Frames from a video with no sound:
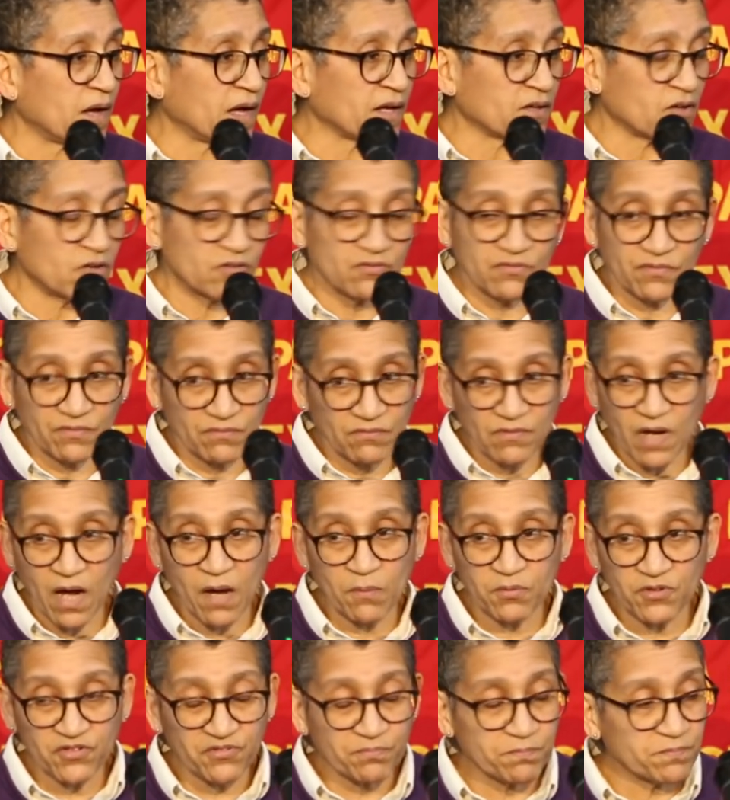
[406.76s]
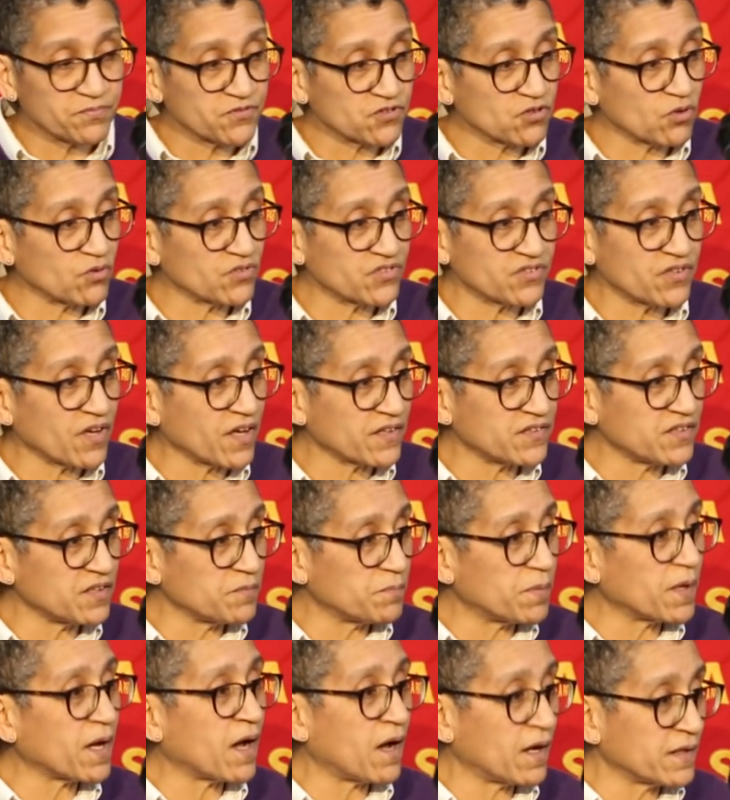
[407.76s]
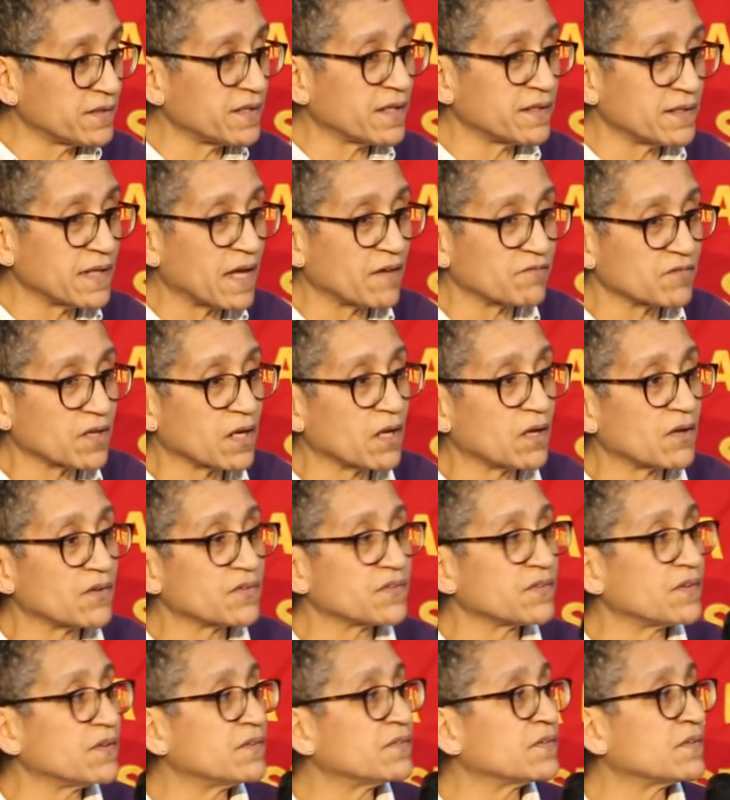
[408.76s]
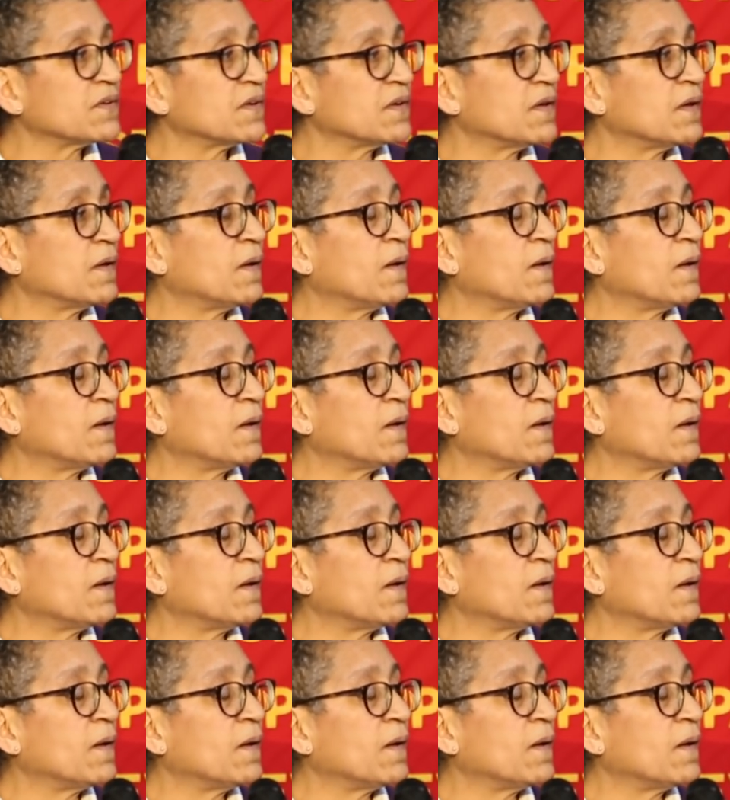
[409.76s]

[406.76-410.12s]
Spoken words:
I was short-sighted, but I didn't have glasses.